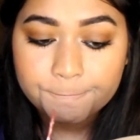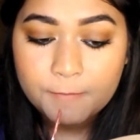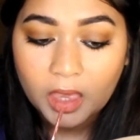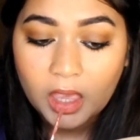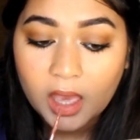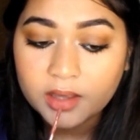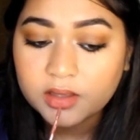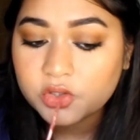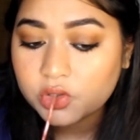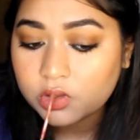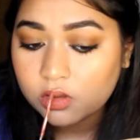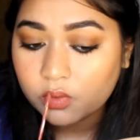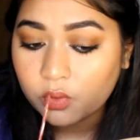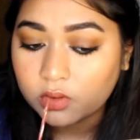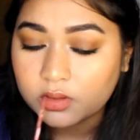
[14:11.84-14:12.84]
I
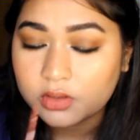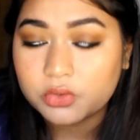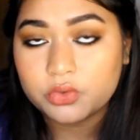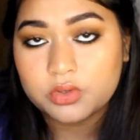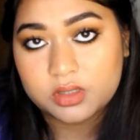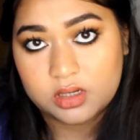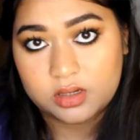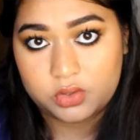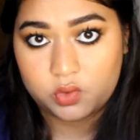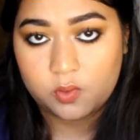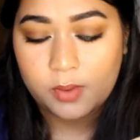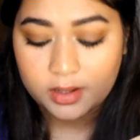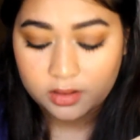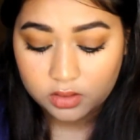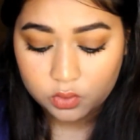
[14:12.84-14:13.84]
just wanted to stick to
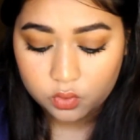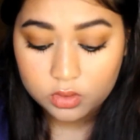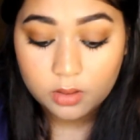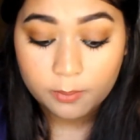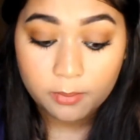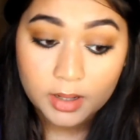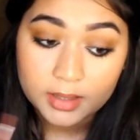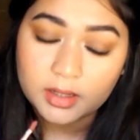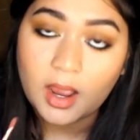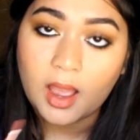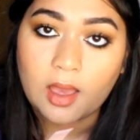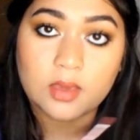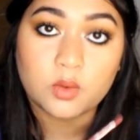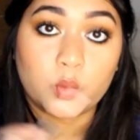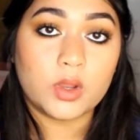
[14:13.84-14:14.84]
my nude, but
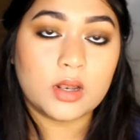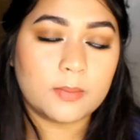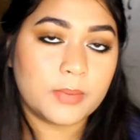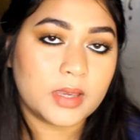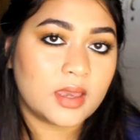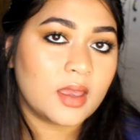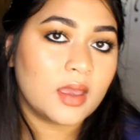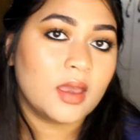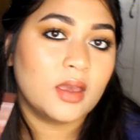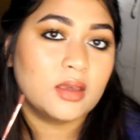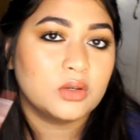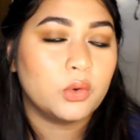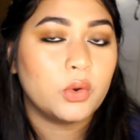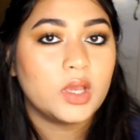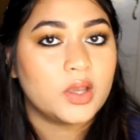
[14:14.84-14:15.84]
I will be
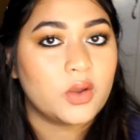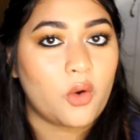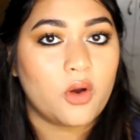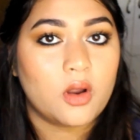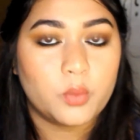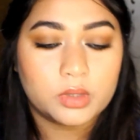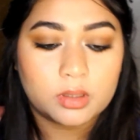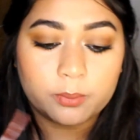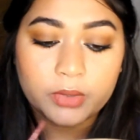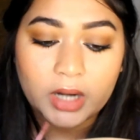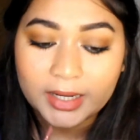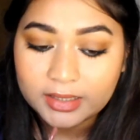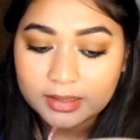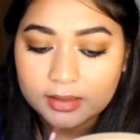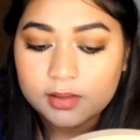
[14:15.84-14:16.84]
going on with a
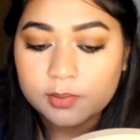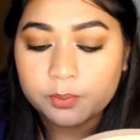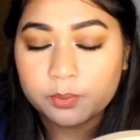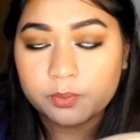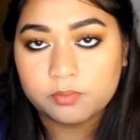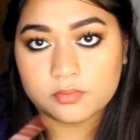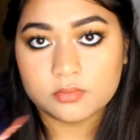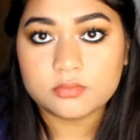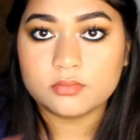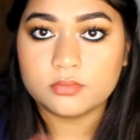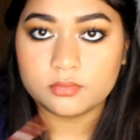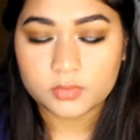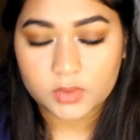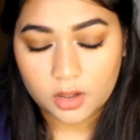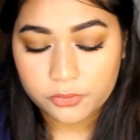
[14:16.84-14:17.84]
bright lip
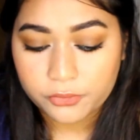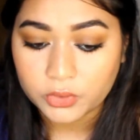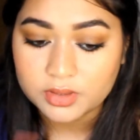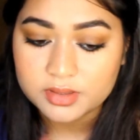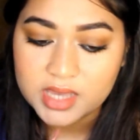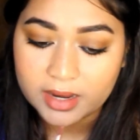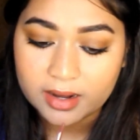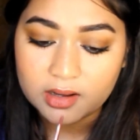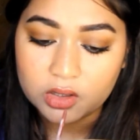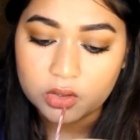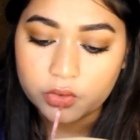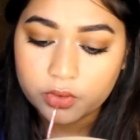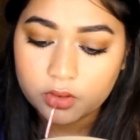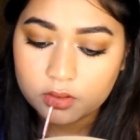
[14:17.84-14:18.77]
for the second look.